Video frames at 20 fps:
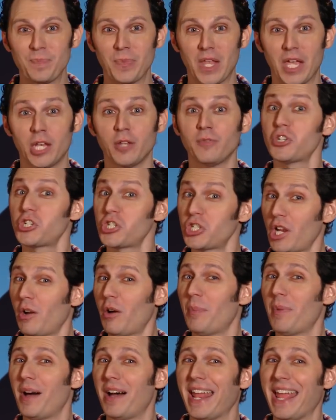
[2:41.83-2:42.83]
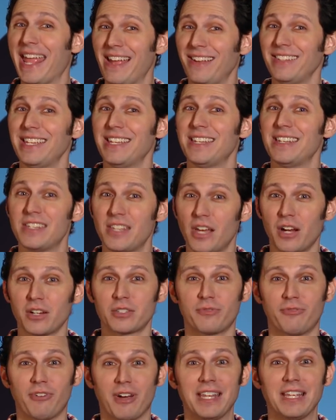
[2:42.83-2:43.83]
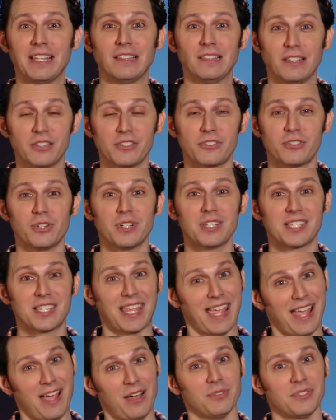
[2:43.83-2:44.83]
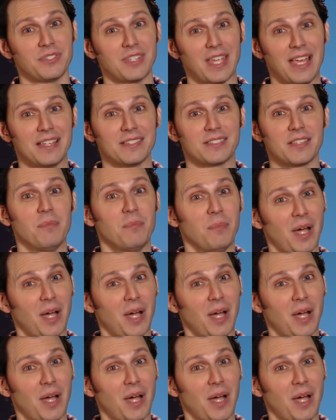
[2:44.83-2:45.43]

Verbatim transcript: And if a show about alien ducks fighting lizards counts as a